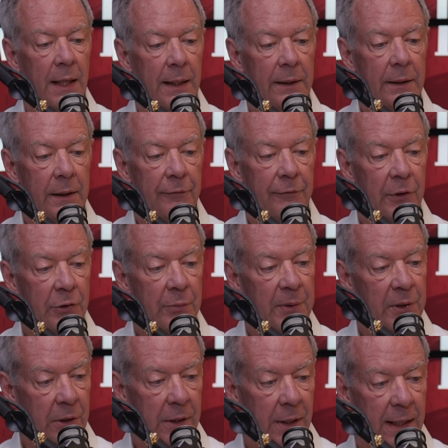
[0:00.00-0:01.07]
uh, the first
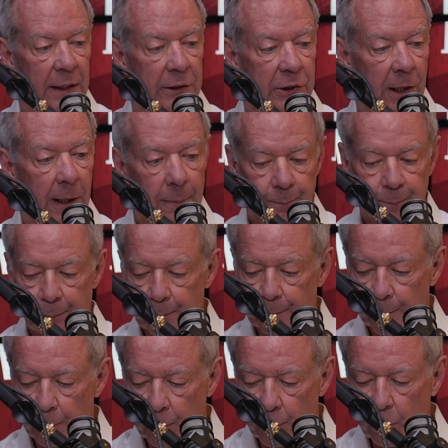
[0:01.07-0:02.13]
miracle I saw
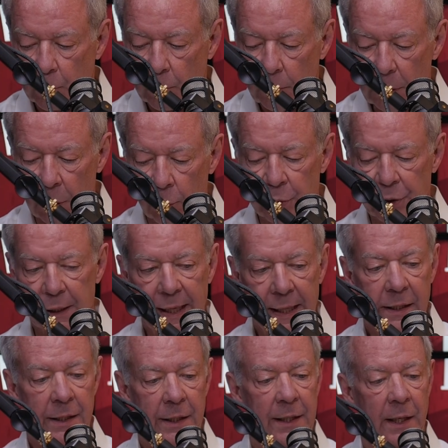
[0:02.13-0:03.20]
was a
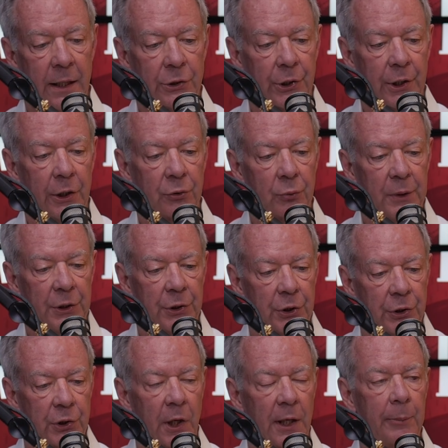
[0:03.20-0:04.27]
lady in our church. We
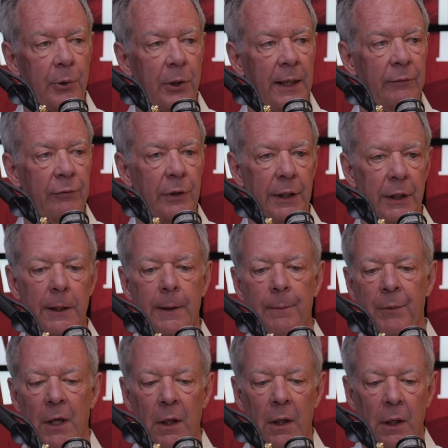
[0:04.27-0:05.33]
just started praying for healing.
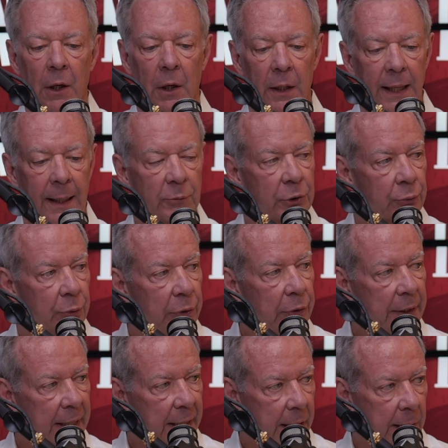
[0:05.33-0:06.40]
Her name was
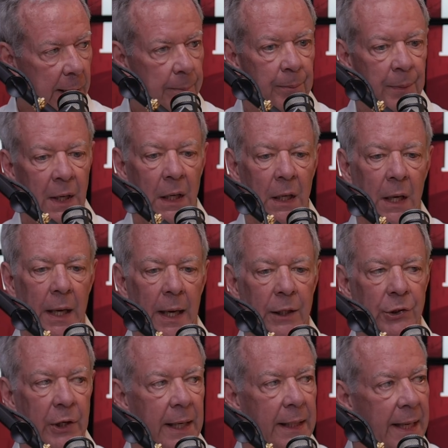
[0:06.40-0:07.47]
Ruth Gay. Yeah.
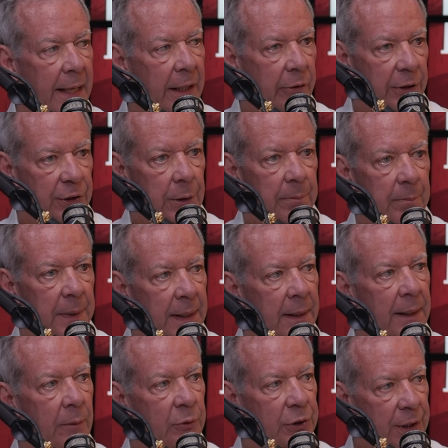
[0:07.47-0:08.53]
And she had an aneurysm,
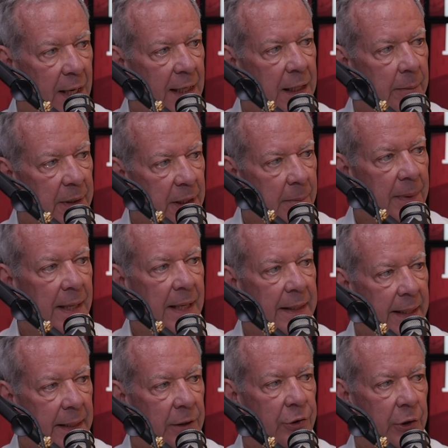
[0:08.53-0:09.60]
and it was documented by
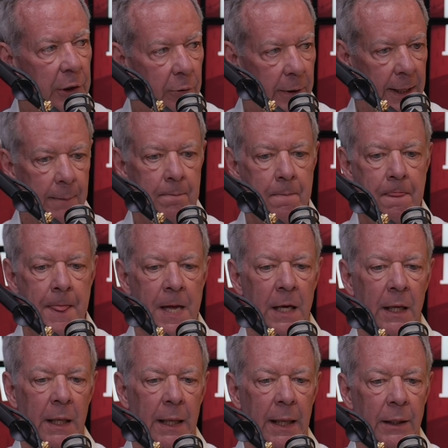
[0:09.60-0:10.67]
an angiogram.
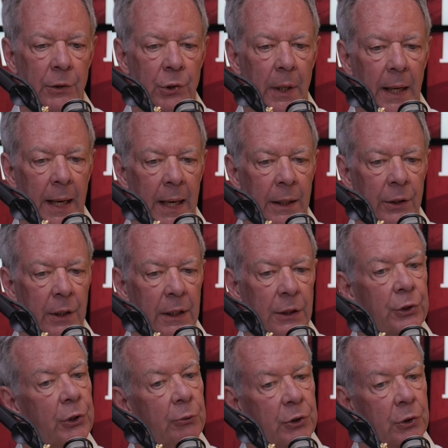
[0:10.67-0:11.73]
And and uh,
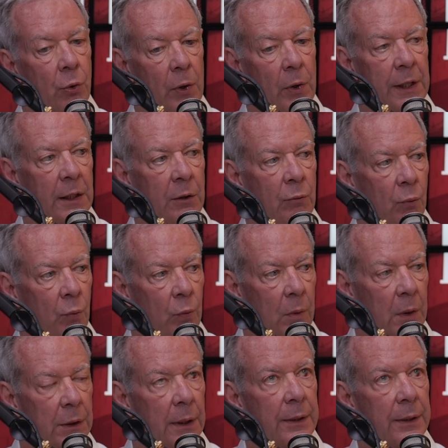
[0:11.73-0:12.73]
she was going in